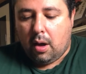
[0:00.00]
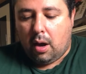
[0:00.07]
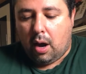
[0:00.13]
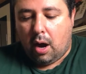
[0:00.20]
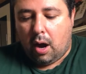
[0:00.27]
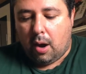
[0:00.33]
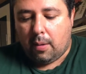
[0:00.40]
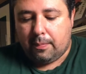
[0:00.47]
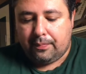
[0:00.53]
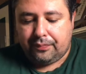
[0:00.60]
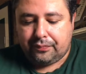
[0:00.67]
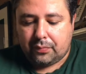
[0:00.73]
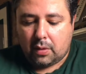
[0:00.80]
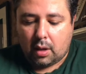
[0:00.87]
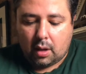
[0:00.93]

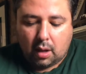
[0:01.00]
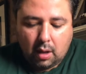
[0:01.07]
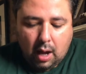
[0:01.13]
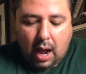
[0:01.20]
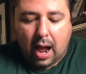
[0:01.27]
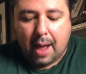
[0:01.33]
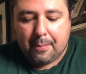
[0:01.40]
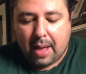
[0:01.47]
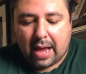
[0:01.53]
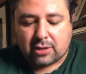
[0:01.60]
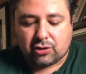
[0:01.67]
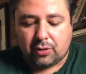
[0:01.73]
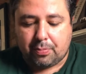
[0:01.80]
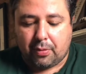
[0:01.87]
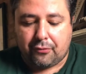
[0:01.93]
I'm
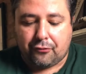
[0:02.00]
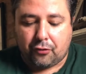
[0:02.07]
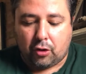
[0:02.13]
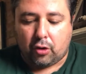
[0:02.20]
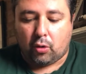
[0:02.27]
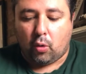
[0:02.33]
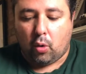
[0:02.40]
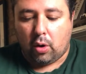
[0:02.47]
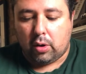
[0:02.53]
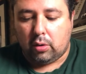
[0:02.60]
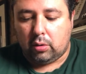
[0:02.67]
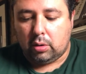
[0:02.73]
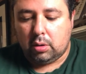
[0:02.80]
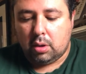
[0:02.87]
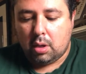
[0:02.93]
actually prefer
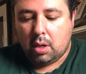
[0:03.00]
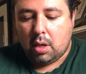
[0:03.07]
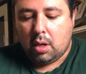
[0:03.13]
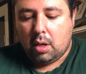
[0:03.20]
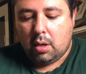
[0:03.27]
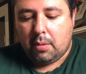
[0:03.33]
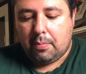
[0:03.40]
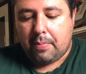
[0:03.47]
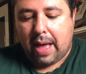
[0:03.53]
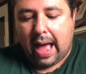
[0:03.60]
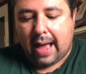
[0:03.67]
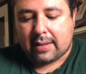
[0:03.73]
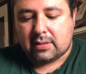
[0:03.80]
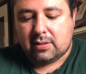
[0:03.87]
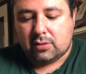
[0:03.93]
oil
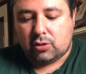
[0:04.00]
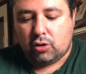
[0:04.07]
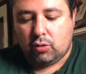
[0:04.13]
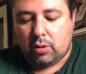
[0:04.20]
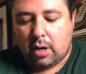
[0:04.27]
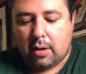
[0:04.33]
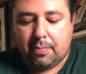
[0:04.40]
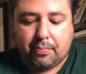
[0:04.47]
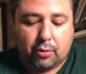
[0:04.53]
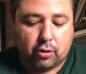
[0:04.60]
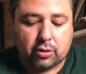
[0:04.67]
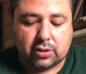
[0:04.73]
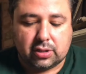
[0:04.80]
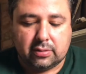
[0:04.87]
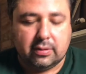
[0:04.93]
packed tuna
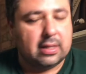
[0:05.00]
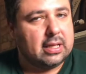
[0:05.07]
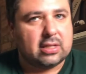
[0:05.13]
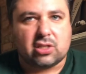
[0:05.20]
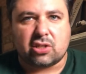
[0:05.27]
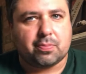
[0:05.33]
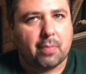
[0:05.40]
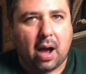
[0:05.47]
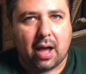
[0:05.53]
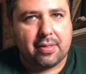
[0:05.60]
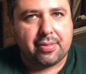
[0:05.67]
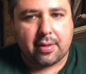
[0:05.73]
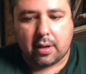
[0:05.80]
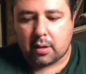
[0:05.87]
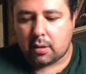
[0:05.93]
personally. That's just my
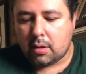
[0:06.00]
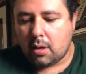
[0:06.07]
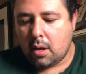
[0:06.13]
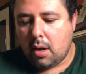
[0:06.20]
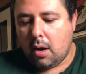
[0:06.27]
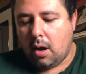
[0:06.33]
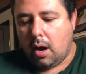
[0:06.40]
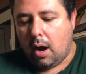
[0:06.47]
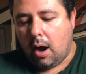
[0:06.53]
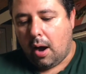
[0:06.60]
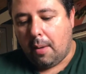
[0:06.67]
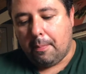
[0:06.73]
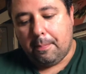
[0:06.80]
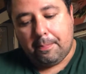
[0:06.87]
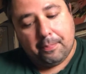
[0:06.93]
thing.
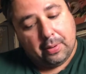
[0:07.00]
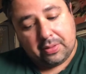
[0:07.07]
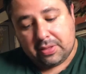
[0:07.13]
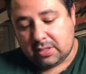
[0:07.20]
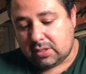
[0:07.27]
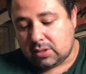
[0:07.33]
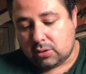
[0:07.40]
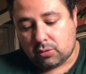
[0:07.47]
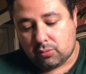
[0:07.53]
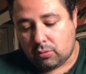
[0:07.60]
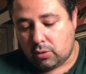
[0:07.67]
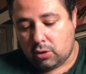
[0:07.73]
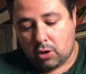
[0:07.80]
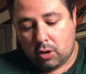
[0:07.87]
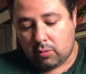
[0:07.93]
But this is,
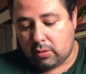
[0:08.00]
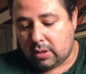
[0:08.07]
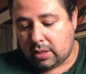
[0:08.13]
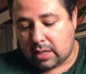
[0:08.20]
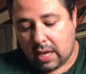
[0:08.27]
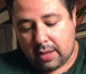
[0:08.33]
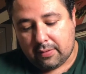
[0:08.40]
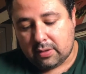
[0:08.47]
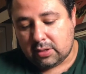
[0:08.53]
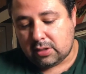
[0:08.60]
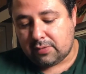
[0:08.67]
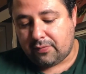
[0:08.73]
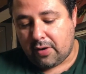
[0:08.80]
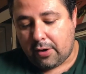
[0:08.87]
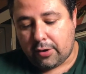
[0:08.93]
again, this is
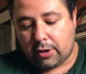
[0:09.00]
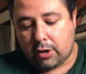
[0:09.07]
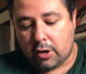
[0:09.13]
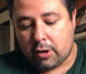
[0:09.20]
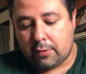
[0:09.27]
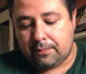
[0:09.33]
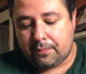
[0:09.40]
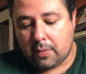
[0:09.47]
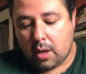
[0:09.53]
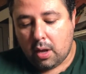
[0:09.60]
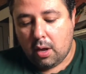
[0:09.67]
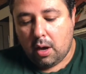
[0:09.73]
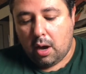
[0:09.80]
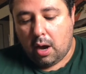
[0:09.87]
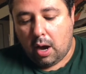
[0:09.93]
very good.
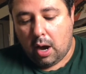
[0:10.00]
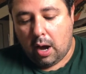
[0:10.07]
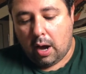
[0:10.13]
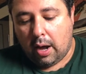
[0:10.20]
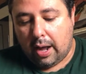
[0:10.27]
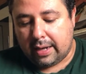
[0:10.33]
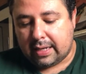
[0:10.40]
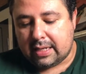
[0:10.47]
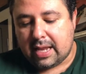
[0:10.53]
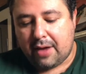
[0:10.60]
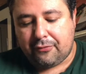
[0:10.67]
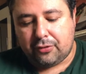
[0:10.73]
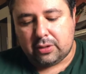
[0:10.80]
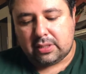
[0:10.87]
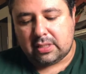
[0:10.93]
I can
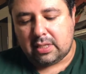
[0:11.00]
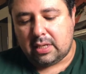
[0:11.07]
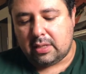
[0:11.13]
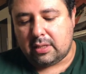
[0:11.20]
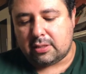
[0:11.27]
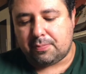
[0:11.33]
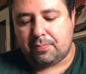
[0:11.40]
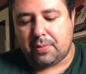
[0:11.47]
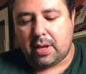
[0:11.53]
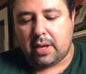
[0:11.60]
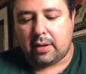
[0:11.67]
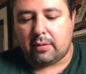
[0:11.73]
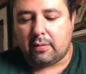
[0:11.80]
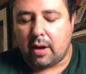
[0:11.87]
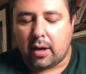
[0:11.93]
definitely see this
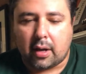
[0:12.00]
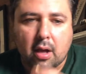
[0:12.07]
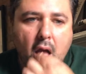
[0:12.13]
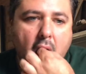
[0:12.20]
being like,